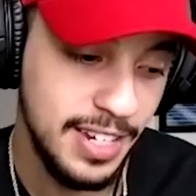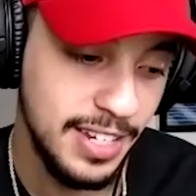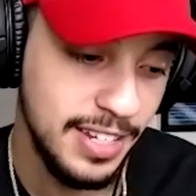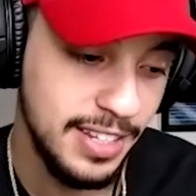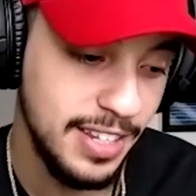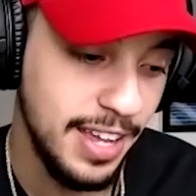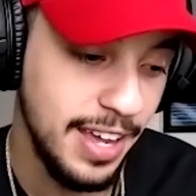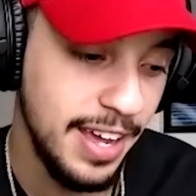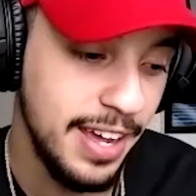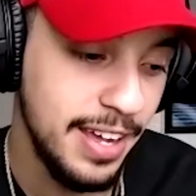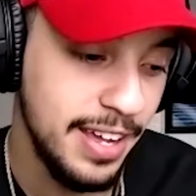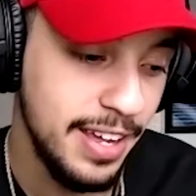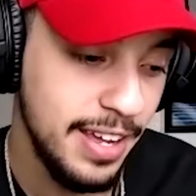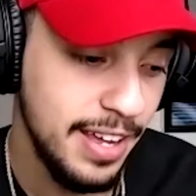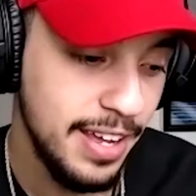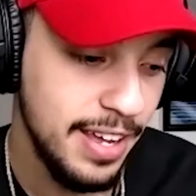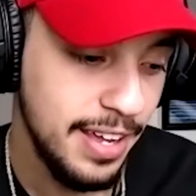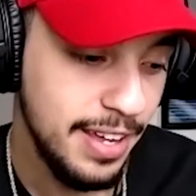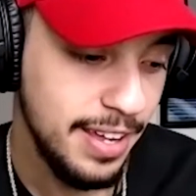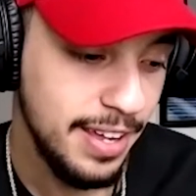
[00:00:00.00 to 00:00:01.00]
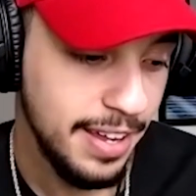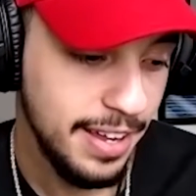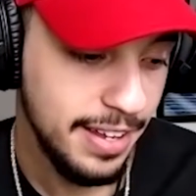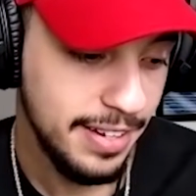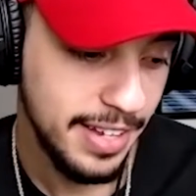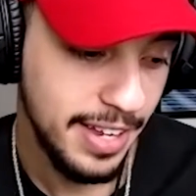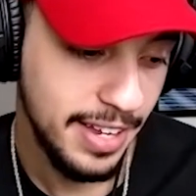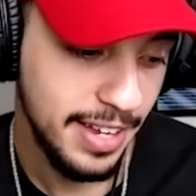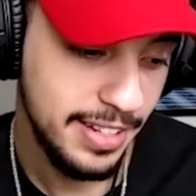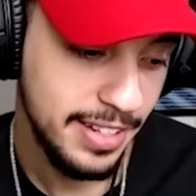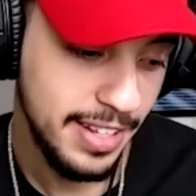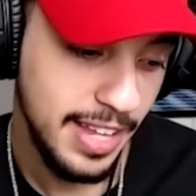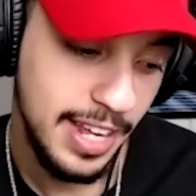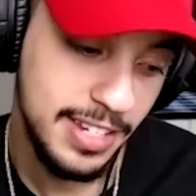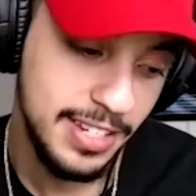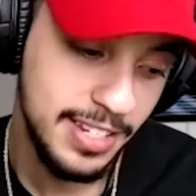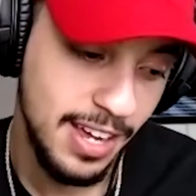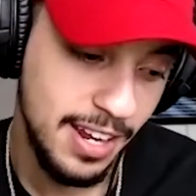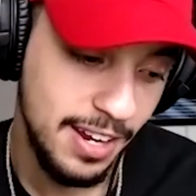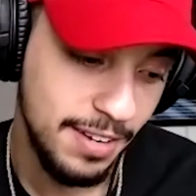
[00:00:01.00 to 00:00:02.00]
like that, and like
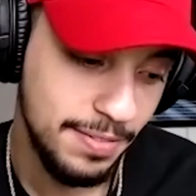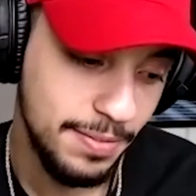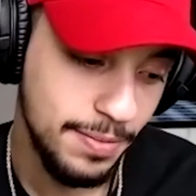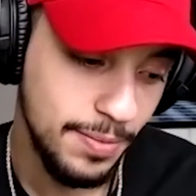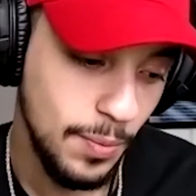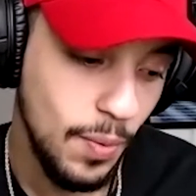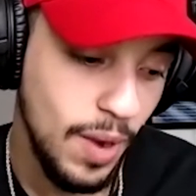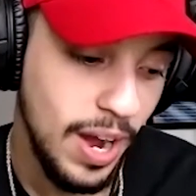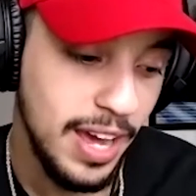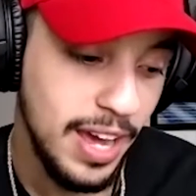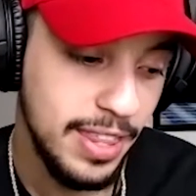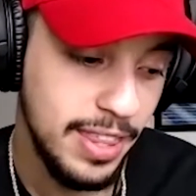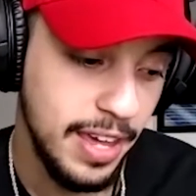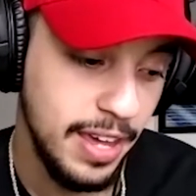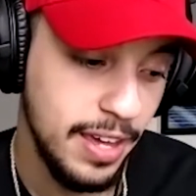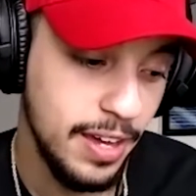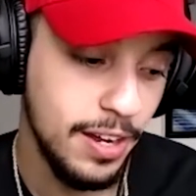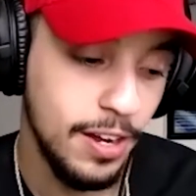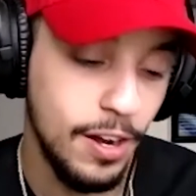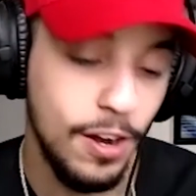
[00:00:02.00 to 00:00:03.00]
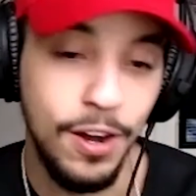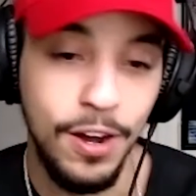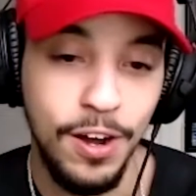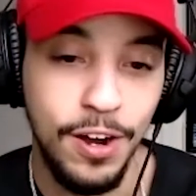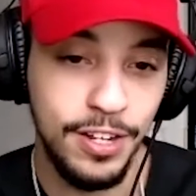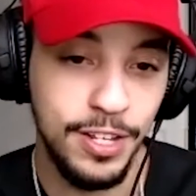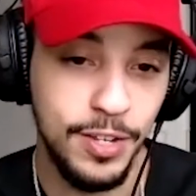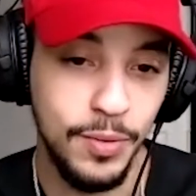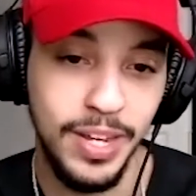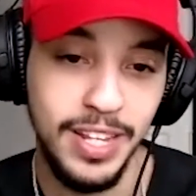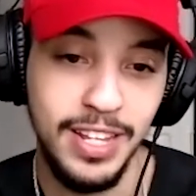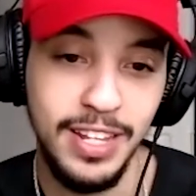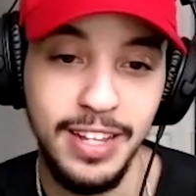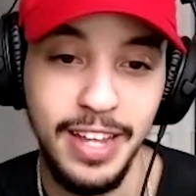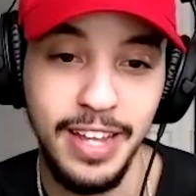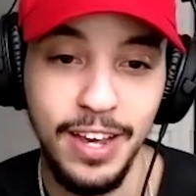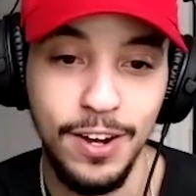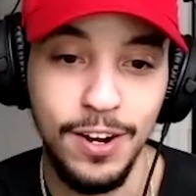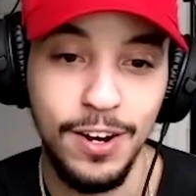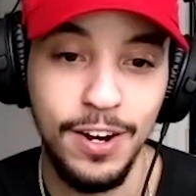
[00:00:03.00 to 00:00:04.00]
that's kind of why they all are the way that
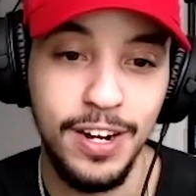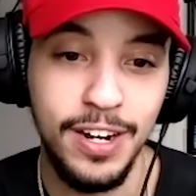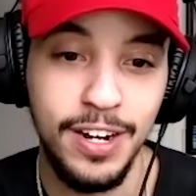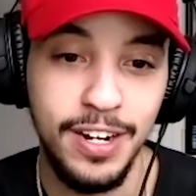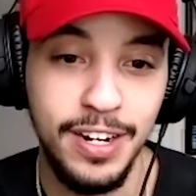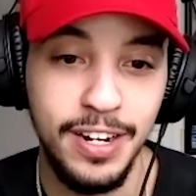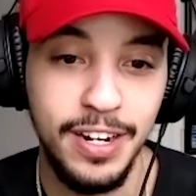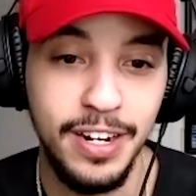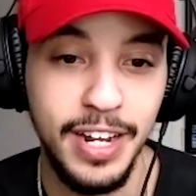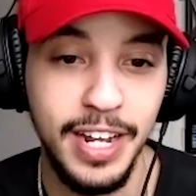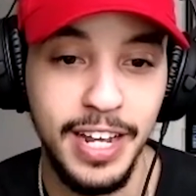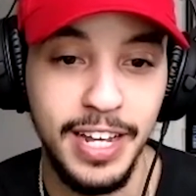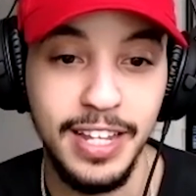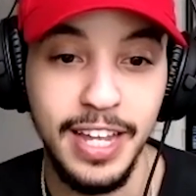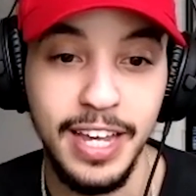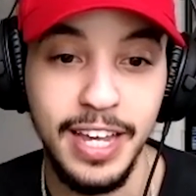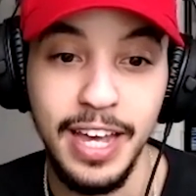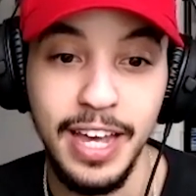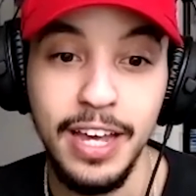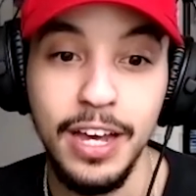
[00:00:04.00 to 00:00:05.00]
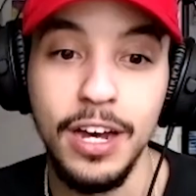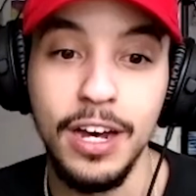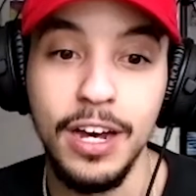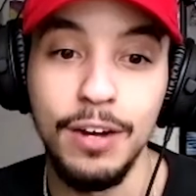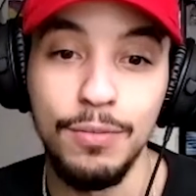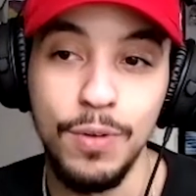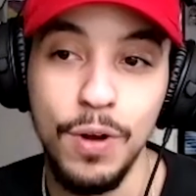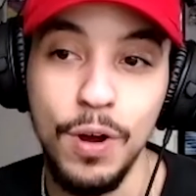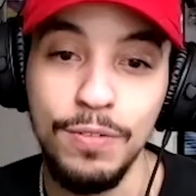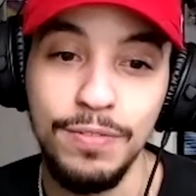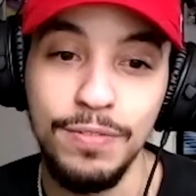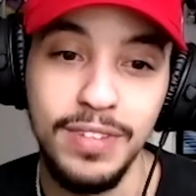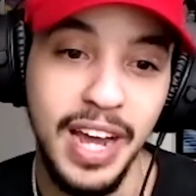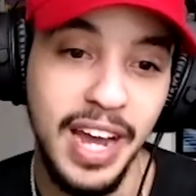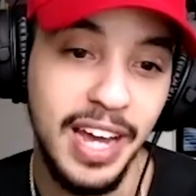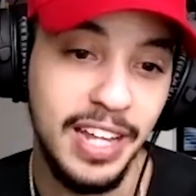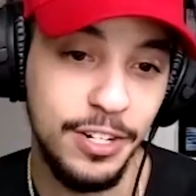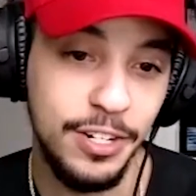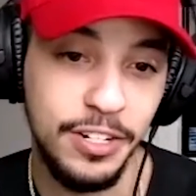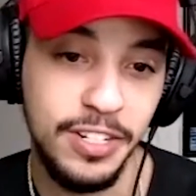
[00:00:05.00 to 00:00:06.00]
they are. And like Rolf
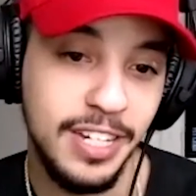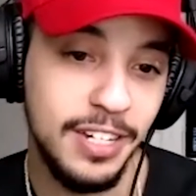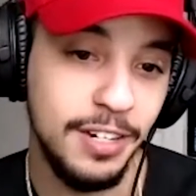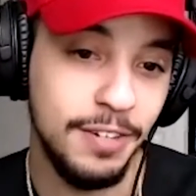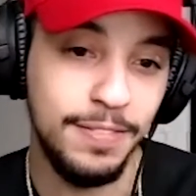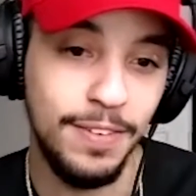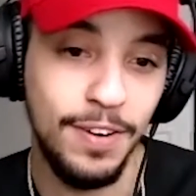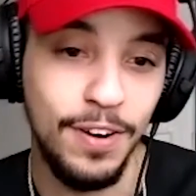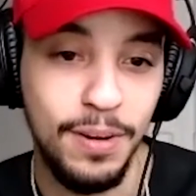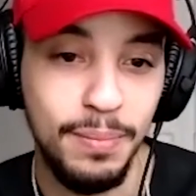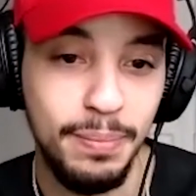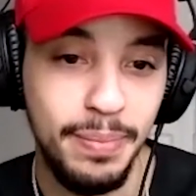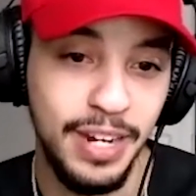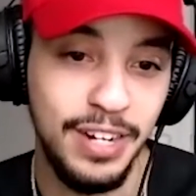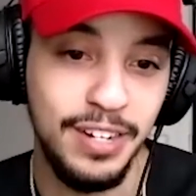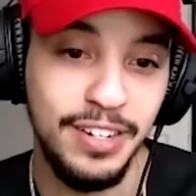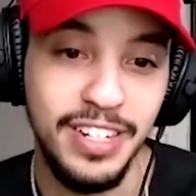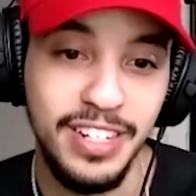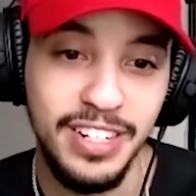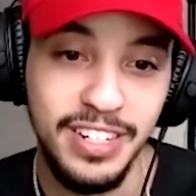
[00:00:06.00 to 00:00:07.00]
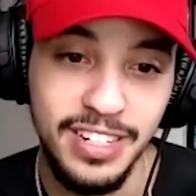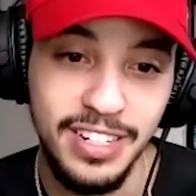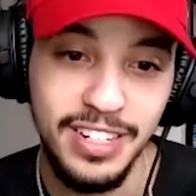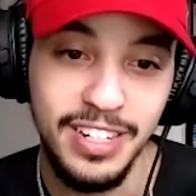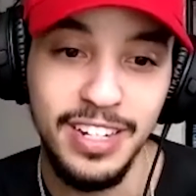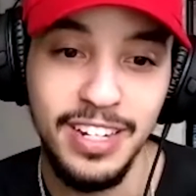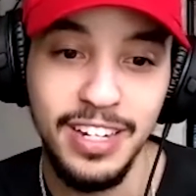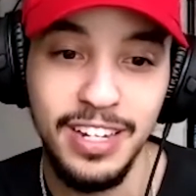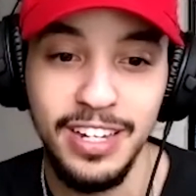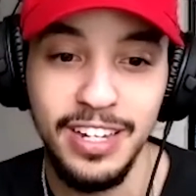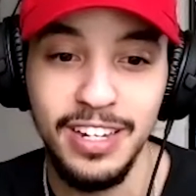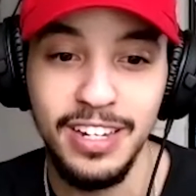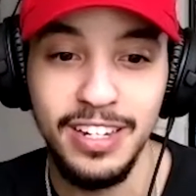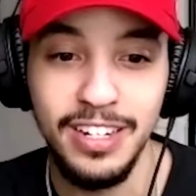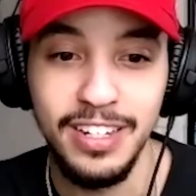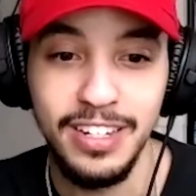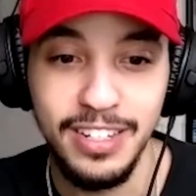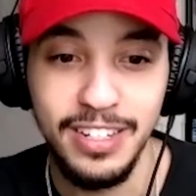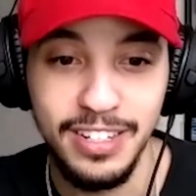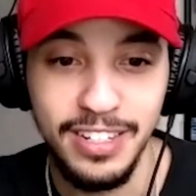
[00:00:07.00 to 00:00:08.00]
died during like a farm period,
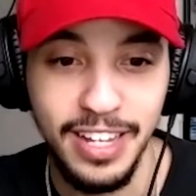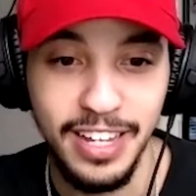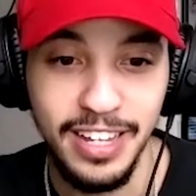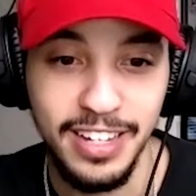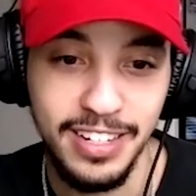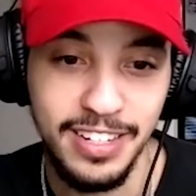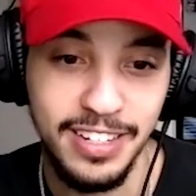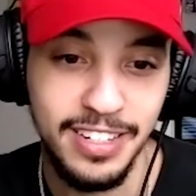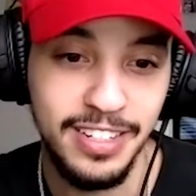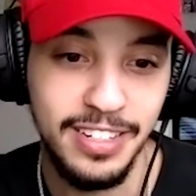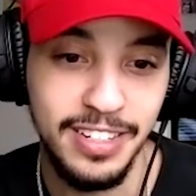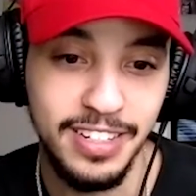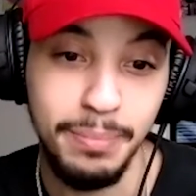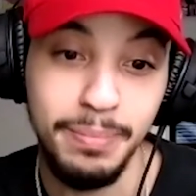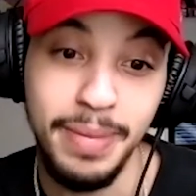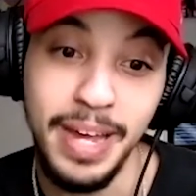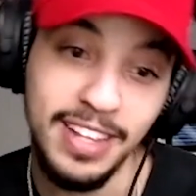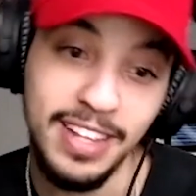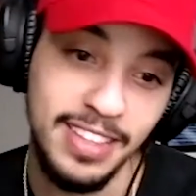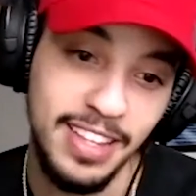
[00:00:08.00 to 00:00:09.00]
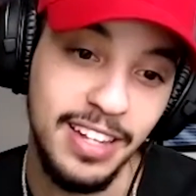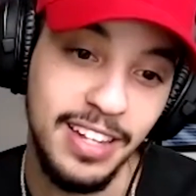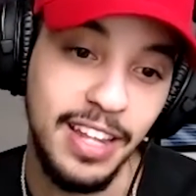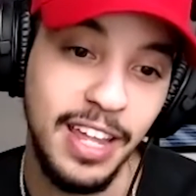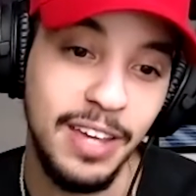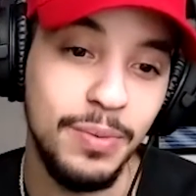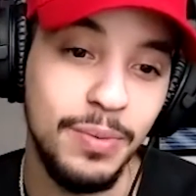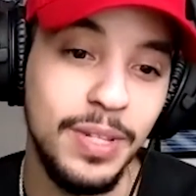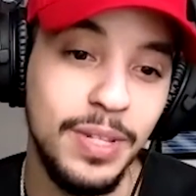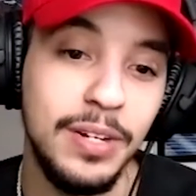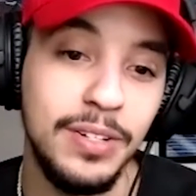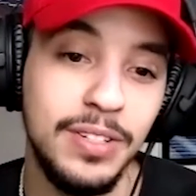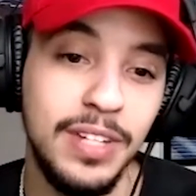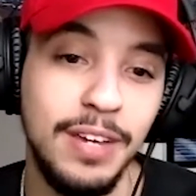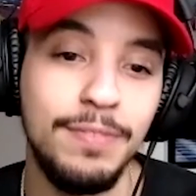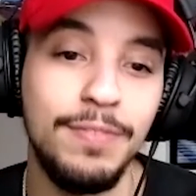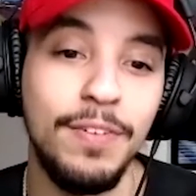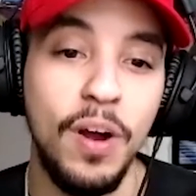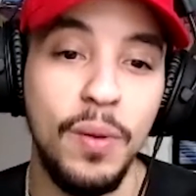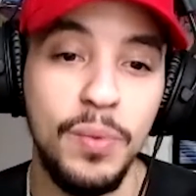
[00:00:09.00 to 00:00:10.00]
like back then, like when there was
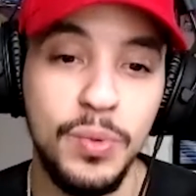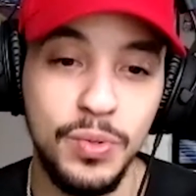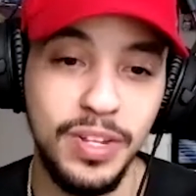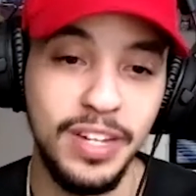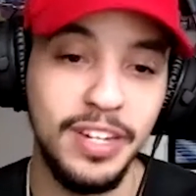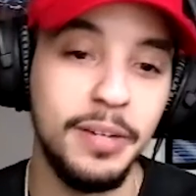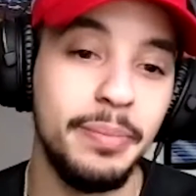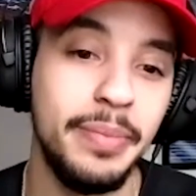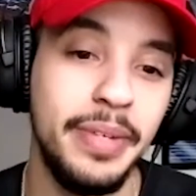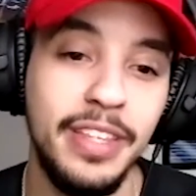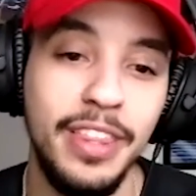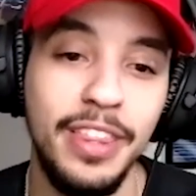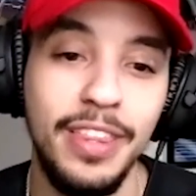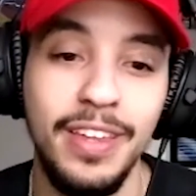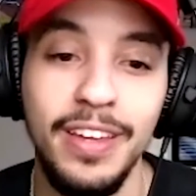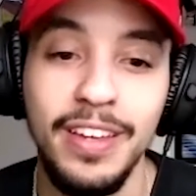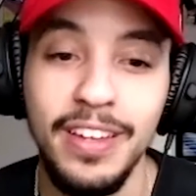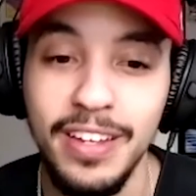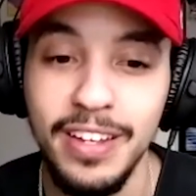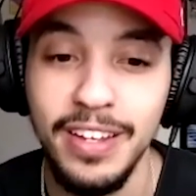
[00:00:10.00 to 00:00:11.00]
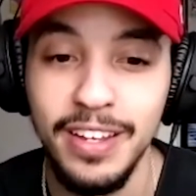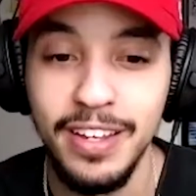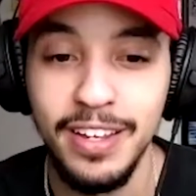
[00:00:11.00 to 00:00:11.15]
like farms were like a big thing.